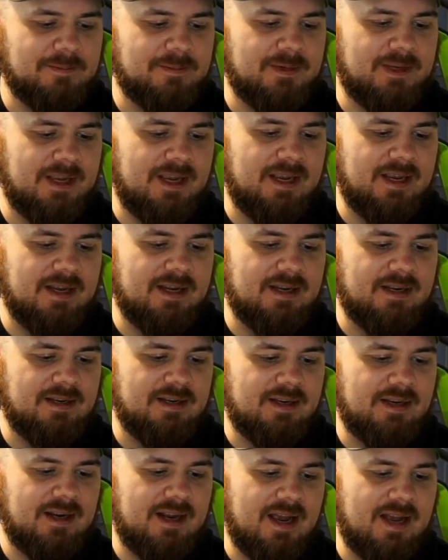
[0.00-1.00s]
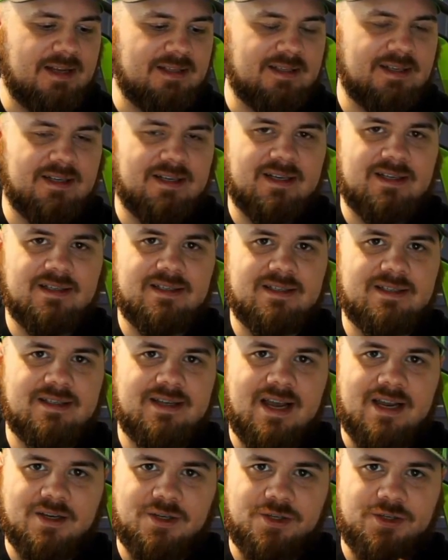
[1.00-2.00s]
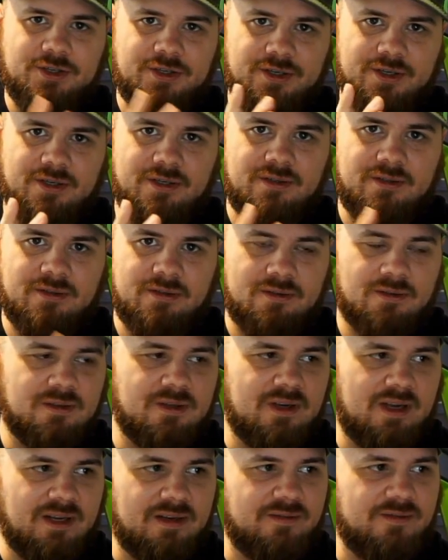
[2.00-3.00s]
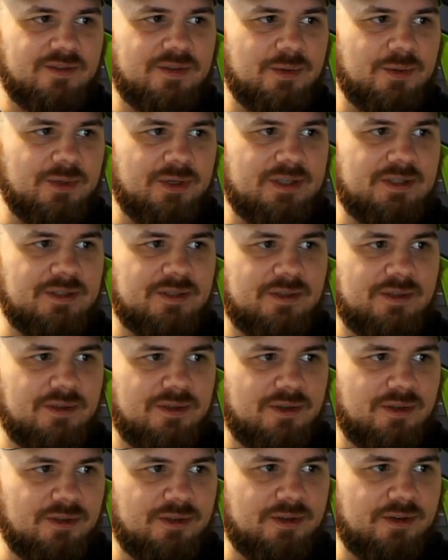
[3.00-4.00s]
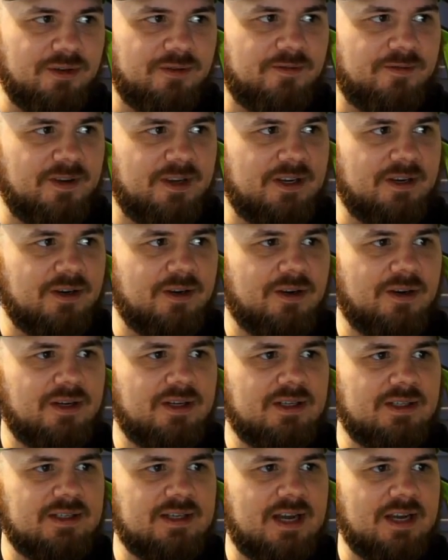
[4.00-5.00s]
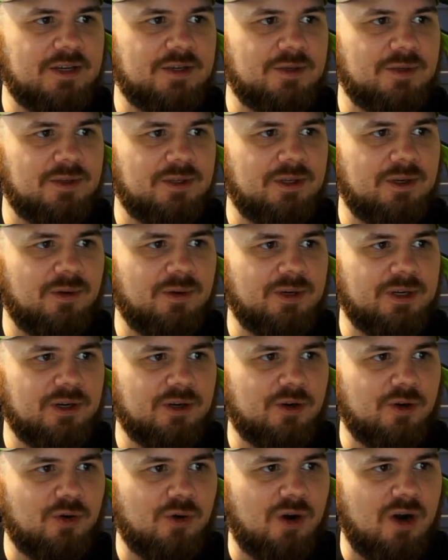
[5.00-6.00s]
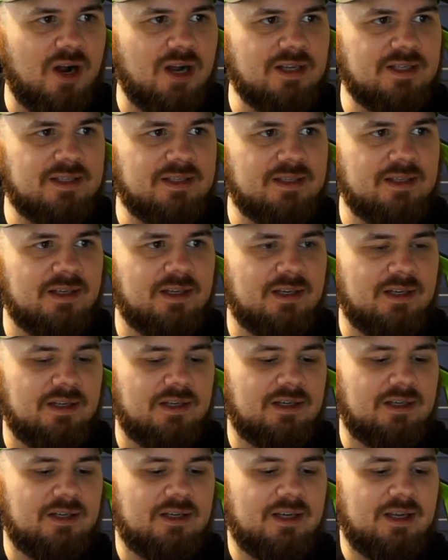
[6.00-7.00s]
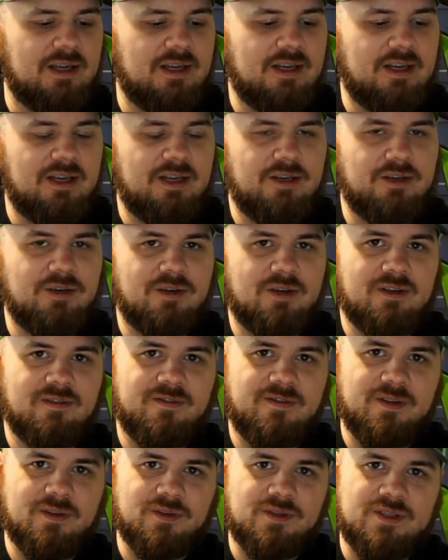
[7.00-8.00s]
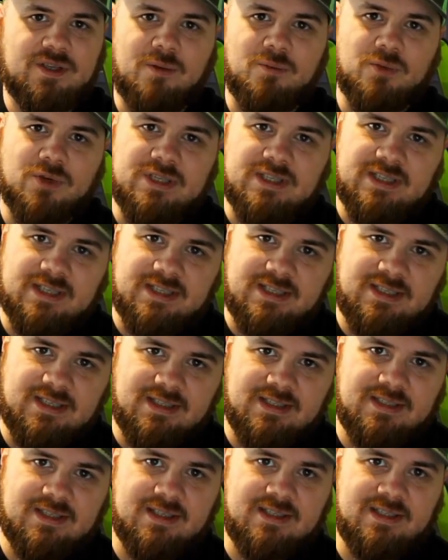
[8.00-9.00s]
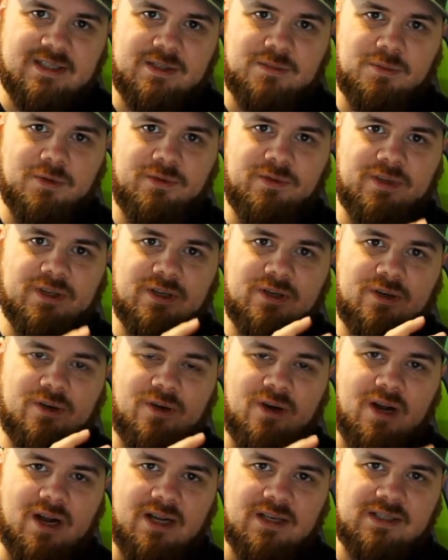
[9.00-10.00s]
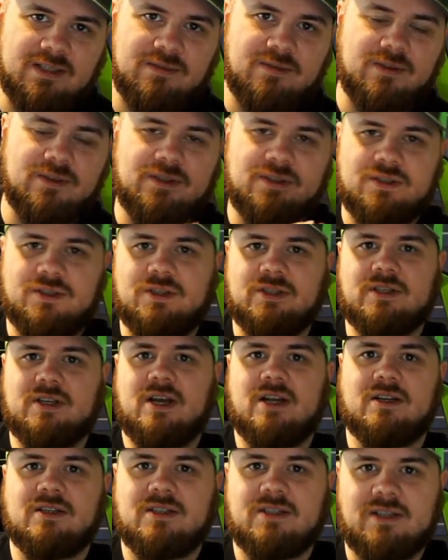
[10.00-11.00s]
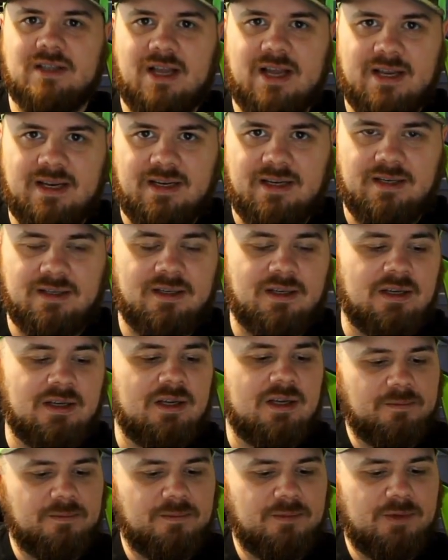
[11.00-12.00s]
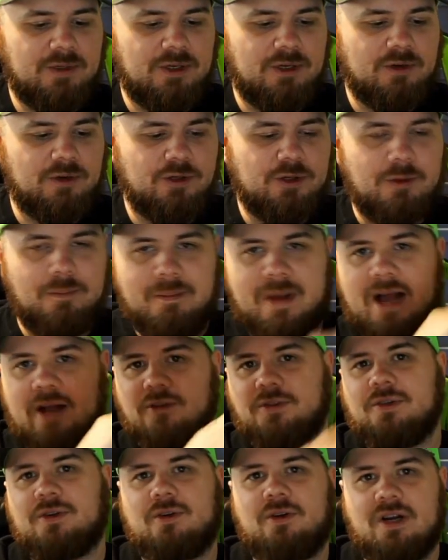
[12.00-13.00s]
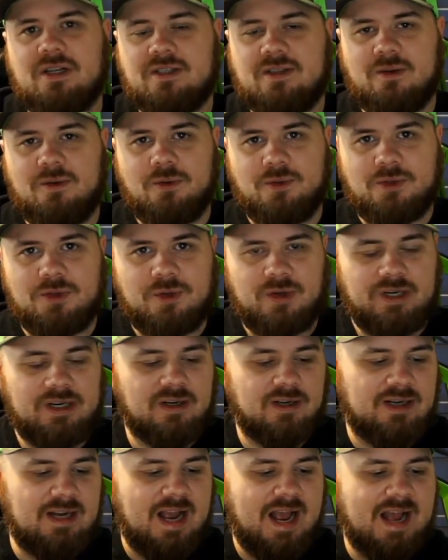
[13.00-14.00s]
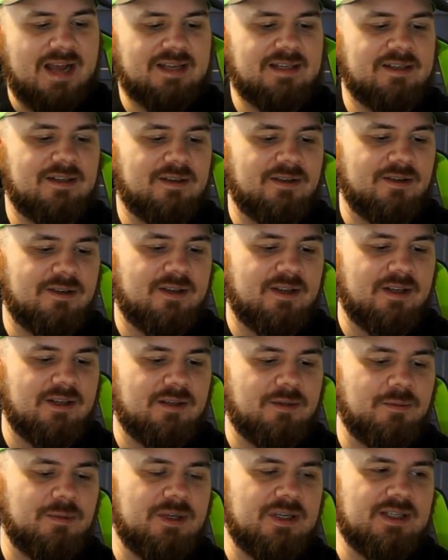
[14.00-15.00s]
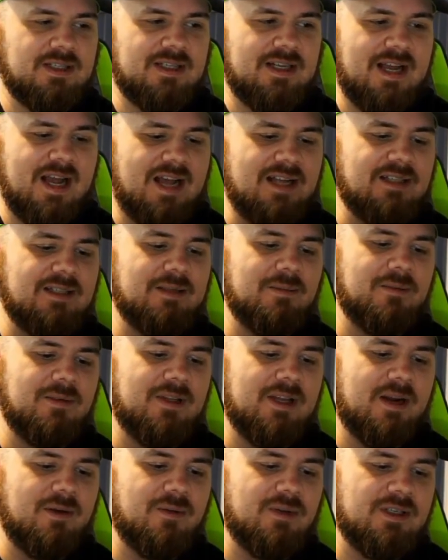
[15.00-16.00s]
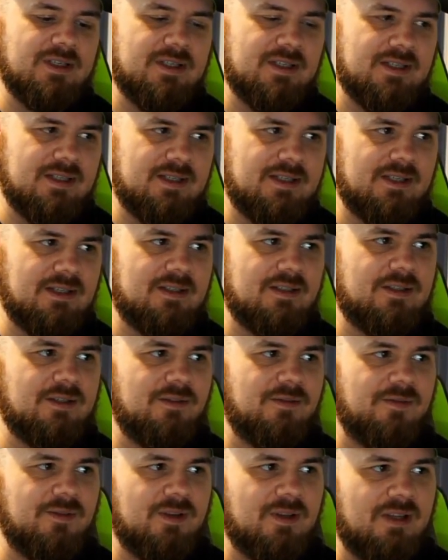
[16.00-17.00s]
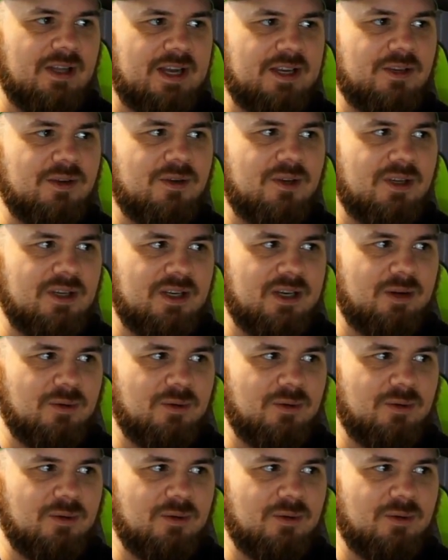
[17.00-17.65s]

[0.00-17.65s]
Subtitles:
and it has a nice texture kind of to it, so you know your finger is actually going across, and you can feel some resistance as it's moving across versus just kind of sliding, you know, your mouse across the whole screen on accident or things. Because it has some of that resistance, you feel like you can get